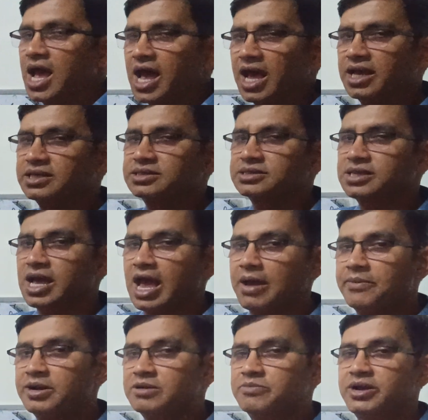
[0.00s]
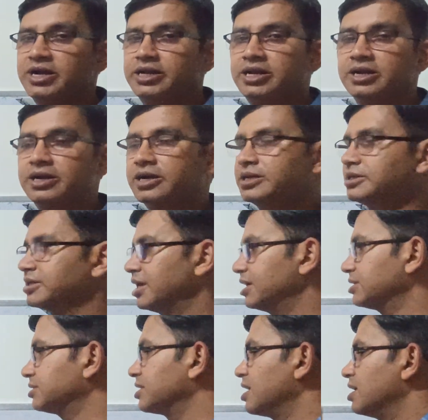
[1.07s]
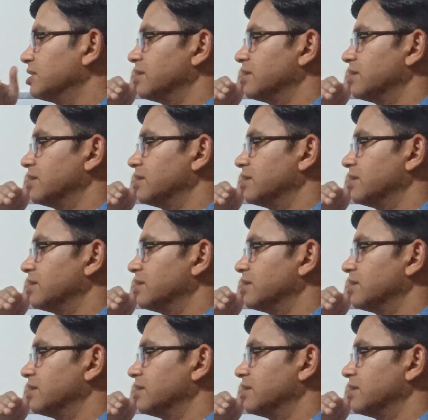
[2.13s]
as the abatement increases,